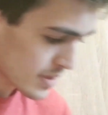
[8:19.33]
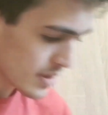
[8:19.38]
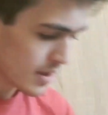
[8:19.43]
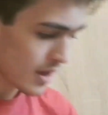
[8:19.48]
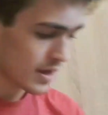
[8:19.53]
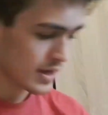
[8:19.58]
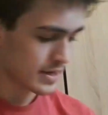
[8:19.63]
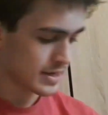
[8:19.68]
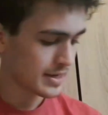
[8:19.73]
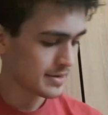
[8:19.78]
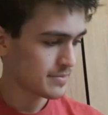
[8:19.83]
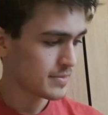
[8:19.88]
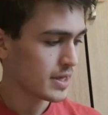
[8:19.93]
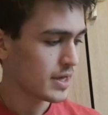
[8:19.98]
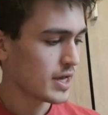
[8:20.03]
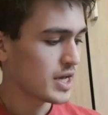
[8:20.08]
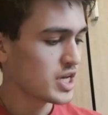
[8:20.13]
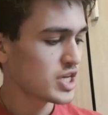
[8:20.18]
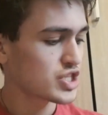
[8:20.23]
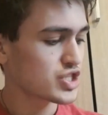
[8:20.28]
Okay,
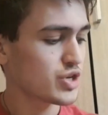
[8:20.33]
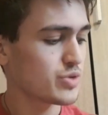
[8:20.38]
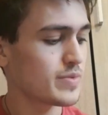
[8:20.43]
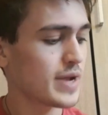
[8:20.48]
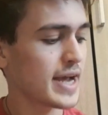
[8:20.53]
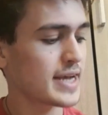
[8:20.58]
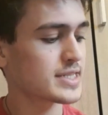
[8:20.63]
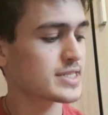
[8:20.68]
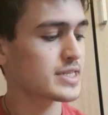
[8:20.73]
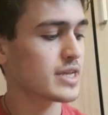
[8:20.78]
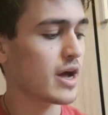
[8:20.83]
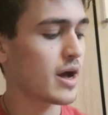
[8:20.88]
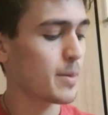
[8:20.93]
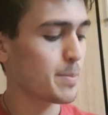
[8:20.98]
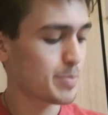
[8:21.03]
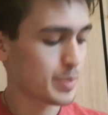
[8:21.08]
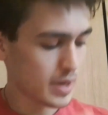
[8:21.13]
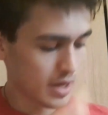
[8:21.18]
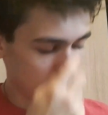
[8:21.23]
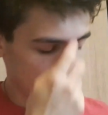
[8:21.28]
so next
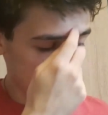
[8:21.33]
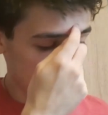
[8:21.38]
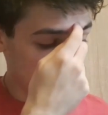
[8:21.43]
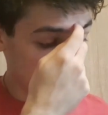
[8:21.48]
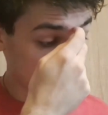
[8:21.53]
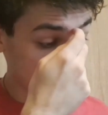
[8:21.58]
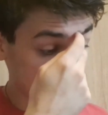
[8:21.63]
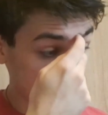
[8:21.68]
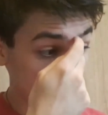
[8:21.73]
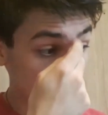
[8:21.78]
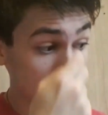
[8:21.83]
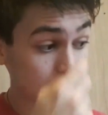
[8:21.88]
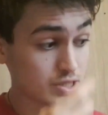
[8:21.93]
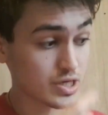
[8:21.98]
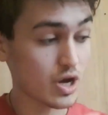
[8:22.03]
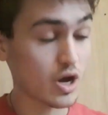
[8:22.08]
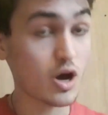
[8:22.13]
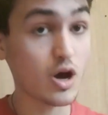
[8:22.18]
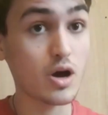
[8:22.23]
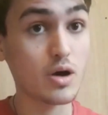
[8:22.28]
up, these
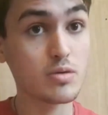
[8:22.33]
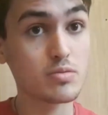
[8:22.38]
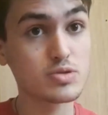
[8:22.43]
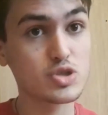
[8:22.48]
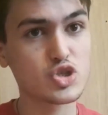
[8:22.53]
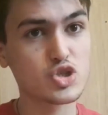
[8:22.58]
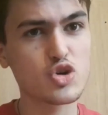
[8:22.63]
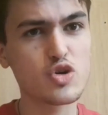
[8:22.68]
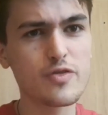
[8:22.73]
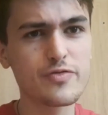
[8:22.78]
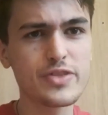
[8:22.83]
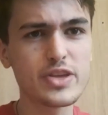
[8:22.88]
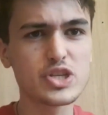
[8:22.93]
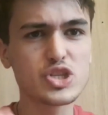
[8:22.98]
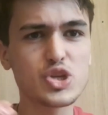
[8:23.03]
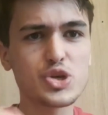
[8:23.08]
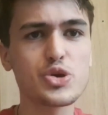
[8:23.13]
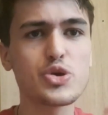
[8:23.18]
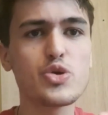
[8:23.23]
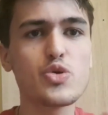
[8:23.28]
are sort of the
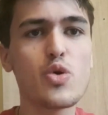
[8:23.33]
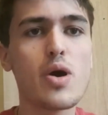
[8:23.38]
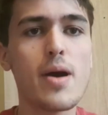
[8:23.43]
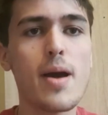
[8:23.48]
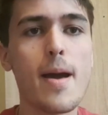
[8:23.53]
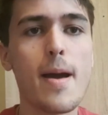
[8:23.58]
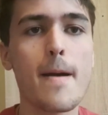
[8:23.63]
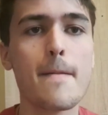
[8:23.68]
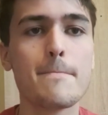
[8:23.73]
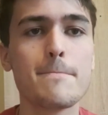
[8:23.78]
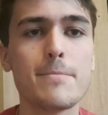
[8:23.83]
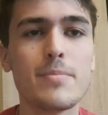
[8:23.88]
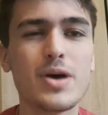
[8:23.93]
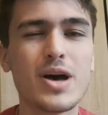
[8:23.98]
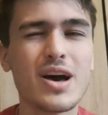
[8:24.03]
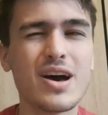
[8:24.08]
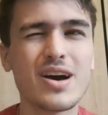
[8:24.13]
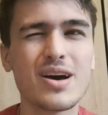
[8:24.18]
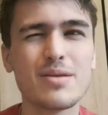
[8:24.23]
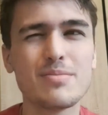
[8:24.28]
two
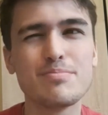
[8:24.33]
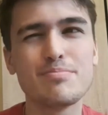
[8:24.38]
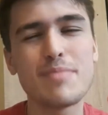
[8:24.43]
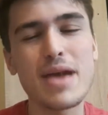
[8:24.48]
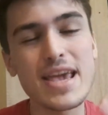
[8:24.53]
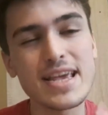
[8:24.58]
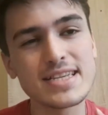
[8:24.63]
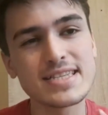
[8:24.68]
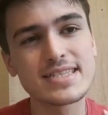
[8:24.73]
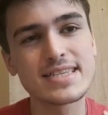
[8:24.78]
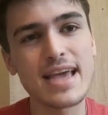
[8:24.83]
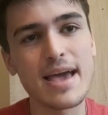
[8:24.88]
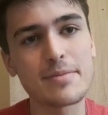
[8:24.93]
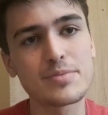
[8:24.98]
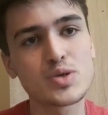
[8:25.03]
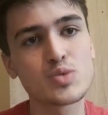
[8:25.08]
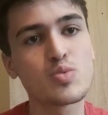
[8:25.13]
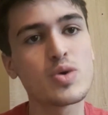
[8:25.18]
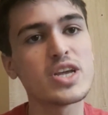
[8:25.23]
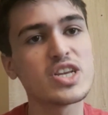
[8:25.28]
main
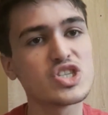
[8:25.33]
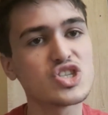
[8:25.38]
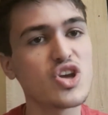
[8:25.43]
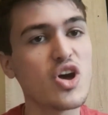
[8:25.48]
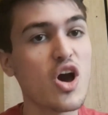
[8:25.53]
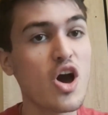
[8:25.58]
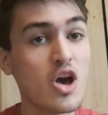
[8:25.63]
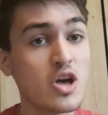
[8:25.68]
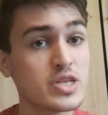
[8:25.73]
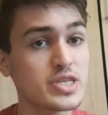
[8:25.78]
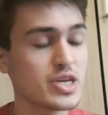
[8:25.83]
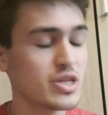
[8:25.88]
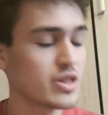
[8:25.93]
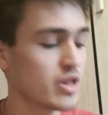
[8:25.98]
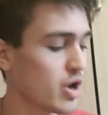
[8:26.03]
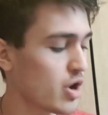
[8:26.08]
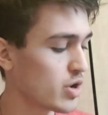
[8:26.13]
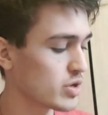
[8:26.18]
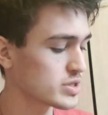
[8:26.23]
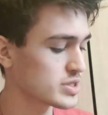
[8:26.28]
steps which hurt a
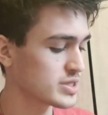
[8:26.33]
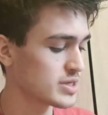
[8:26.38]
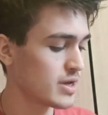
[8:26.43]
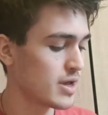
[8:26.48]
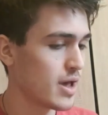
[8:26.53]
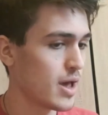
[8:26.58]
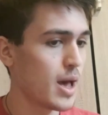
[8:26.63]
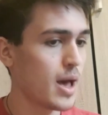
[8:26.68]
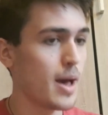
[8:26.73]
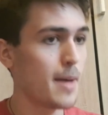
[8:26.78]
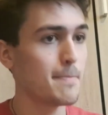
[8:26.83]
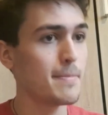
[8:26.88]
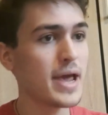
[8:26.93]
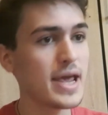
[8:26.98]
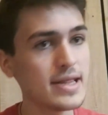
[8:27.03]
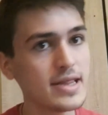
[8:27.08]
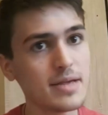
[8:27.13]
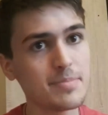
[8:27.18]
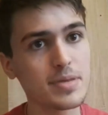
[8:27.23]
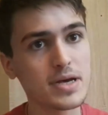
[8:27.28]
lot,
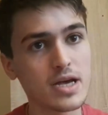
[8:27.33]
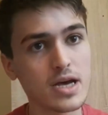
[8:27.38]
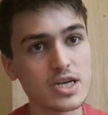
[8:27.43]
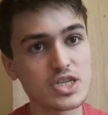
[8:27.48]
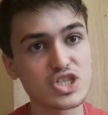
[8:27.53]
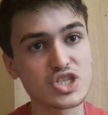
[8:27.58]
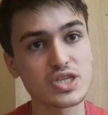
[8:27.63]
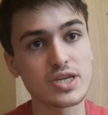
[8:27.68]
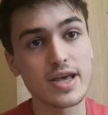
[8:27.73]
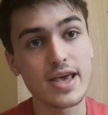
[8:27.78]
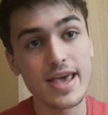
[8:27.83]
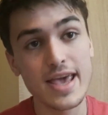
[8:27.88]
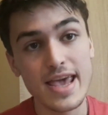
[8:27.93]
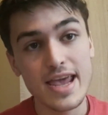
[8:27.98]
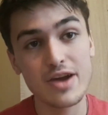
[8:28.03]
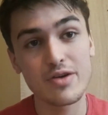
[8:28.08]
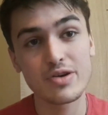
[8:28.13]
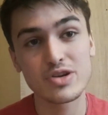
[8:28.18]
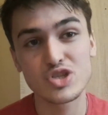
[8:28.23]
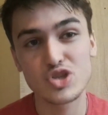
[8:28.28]
mainly because
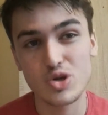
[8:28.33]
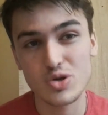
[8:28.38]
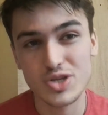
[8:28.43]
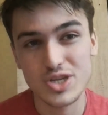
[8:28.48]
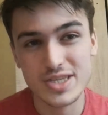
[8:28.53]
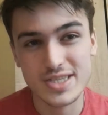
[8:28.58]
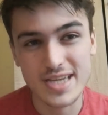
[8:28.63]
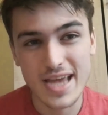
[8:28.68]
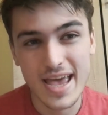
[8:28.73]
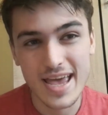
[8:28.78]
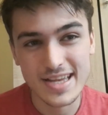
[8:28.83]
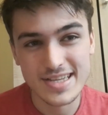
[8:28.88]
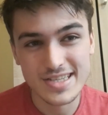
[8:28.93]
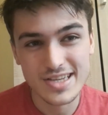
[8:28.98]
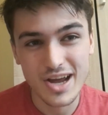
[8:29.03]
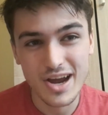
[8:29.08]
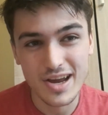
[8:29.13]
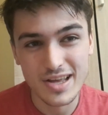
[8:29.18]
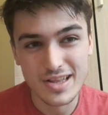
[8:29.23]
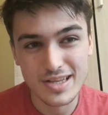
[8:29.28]
here at Josh's
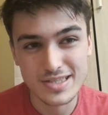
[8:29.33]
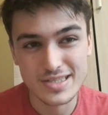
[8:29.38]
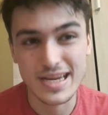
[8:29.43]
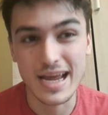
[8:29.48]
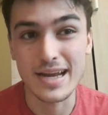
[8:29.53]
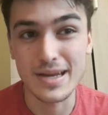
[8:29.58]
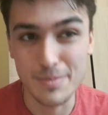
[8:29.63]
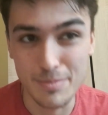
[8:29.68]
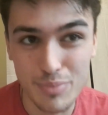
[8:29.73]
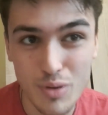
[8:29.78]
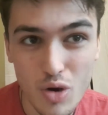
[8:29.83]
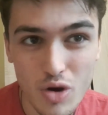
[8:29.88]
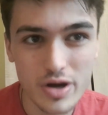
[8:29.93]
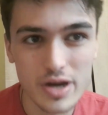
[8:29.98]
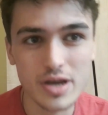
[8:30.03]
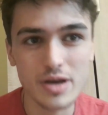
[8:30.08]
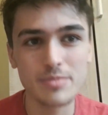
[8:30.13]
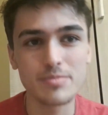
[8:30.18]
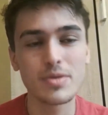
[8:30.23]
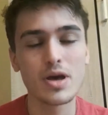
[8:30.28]
Hairstylist and
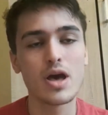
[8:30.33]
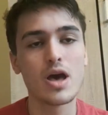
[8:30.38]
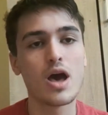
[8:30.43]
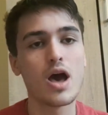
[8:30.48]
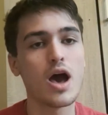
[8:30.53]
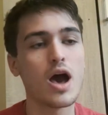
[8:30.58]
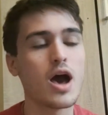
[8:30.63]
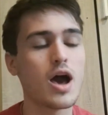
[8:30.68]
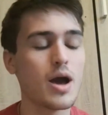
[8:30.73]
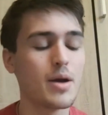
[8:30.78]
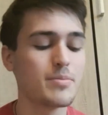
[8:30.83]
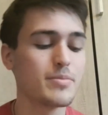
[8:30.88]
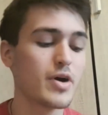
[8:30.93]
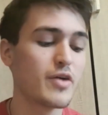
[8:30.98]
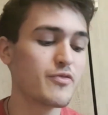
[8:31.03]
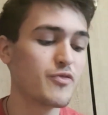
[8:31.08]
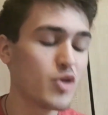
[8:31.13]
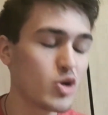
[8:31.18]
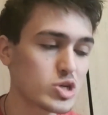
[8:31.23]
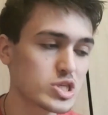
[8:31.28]
Emporium,
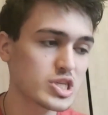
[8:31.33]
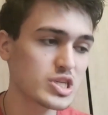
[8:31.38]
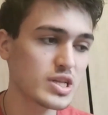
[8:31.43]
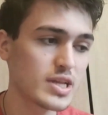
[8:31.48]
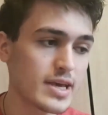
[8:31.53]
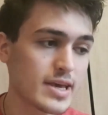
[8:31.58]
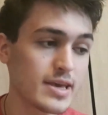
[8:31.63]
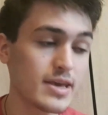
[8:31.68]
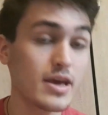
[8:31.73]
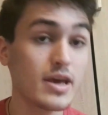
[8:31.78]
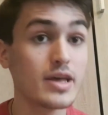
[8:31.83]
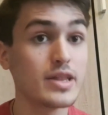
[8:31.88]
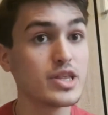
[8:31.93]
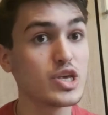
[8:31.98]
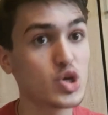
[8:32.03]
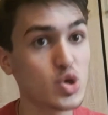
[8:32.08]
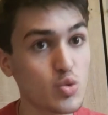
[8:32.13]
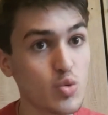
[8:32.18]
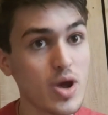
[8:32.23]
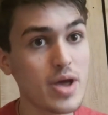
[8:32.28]
unfortunately the
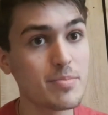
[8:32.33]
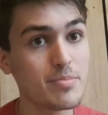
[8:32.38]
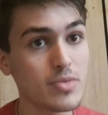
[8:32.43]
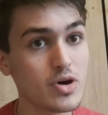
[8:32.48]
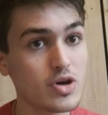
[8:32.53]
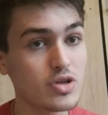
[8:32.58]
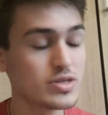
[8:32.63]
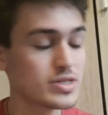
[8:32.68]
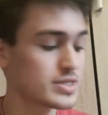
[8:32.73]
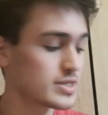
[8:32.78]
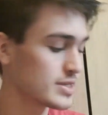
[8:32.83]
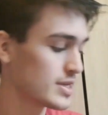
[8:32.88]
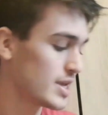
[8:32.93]
equipment,